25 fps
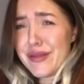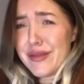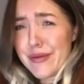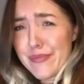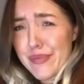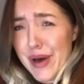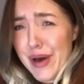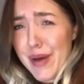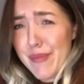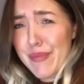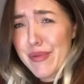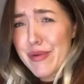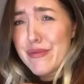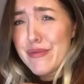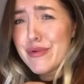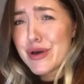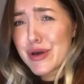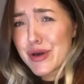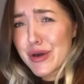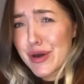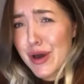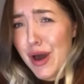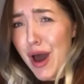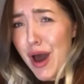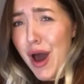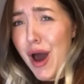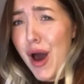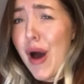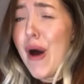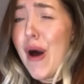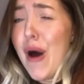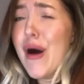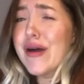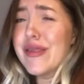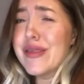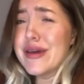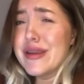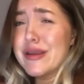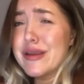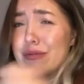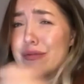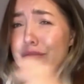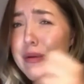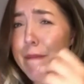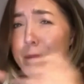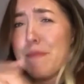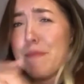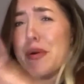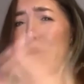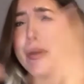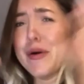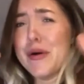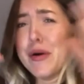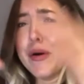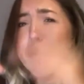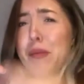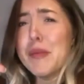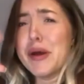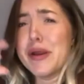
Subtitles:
the puppy would go. And then he would boom